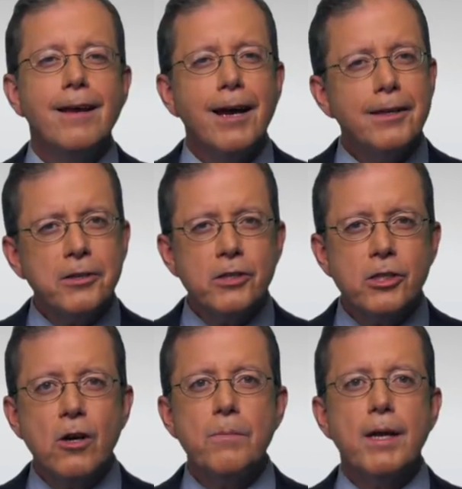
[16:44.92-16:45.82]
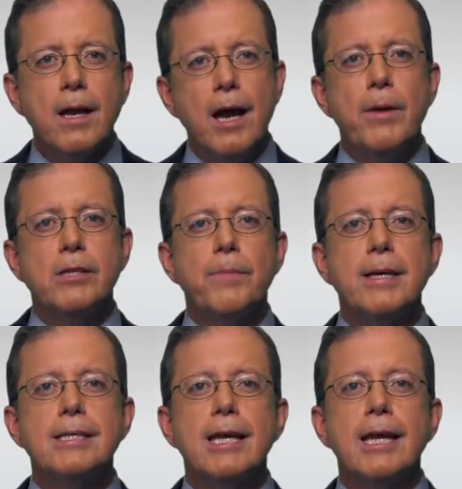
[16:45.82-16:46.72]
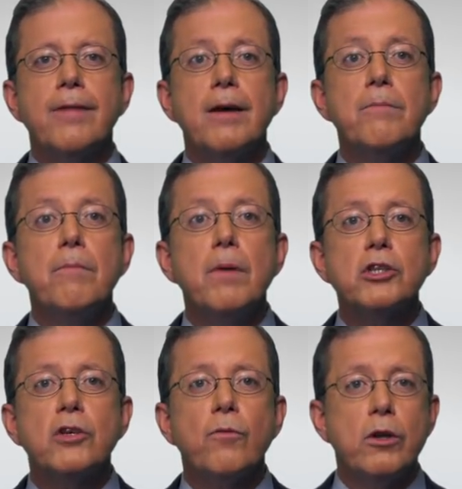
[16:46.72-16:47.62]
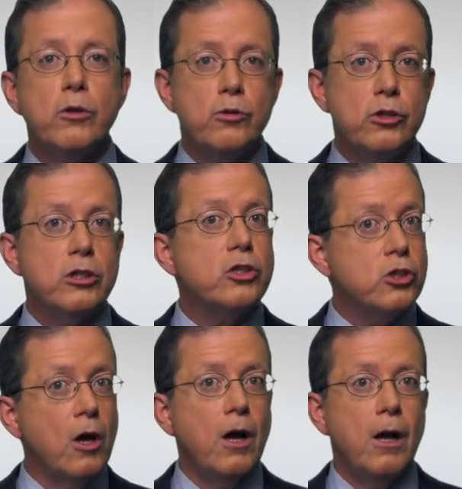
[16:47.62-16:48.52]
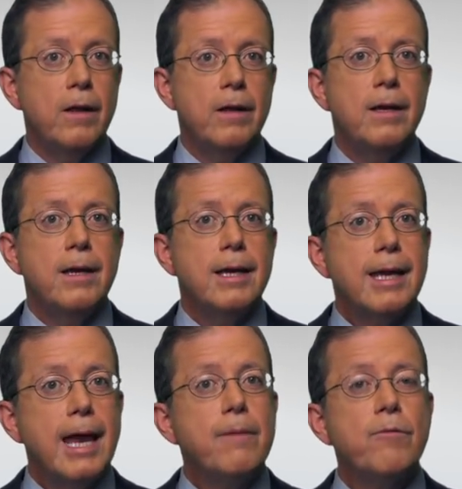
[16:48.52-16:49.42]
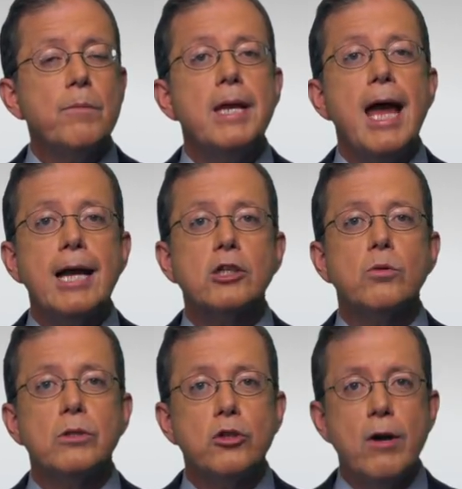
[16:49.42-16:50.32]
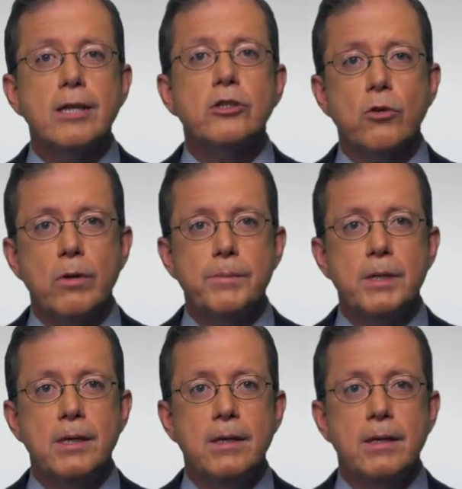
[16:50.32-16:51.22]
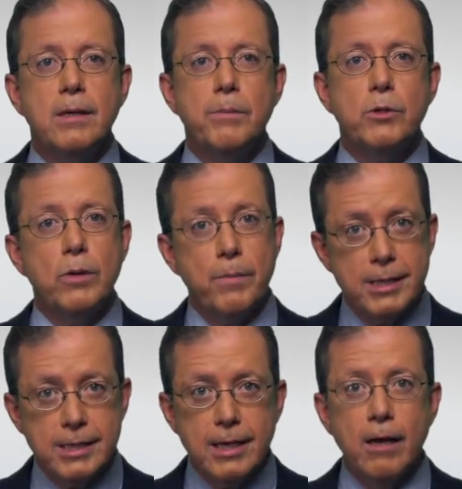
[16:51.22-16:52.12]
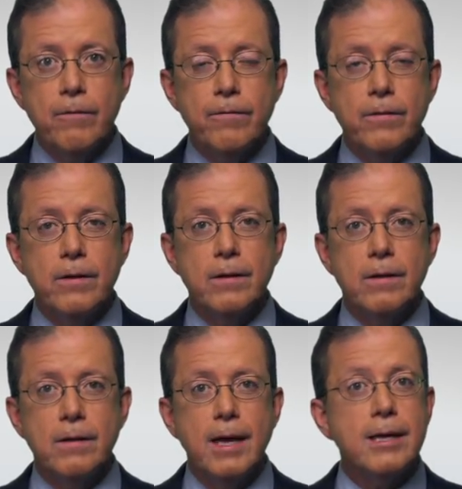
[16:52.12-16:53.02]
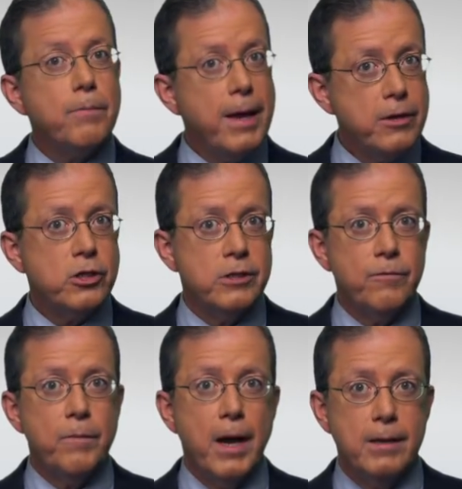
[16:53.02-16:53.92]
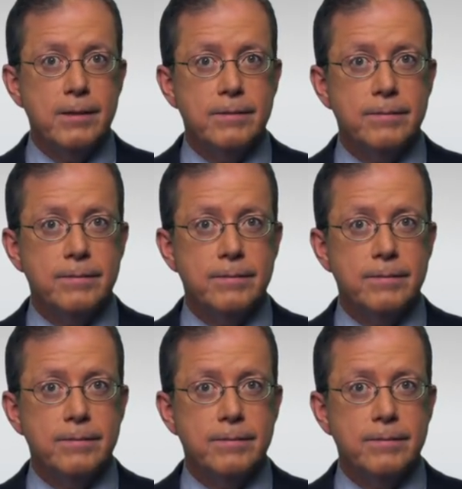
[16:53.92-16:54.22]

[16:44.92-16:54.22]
I'd like to start my comments by saying that much of what you just saw came from an actual transcript between myself and a patient of mine.